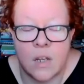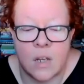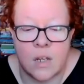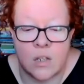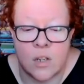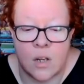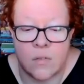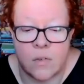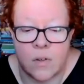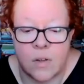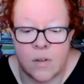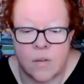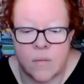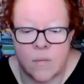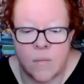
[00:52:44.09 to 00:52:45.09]
each
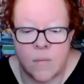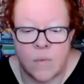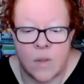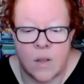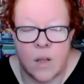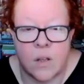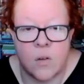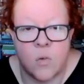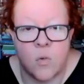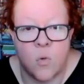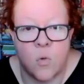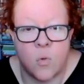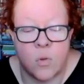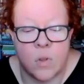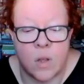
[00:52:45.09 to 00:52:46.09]
other, and
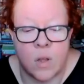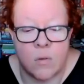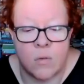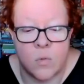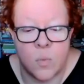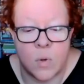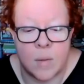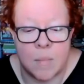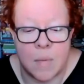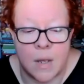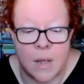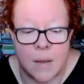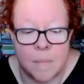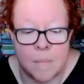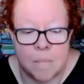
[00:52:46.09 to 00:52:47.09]
all those we
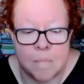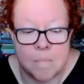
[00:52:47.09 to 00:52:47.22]
meet.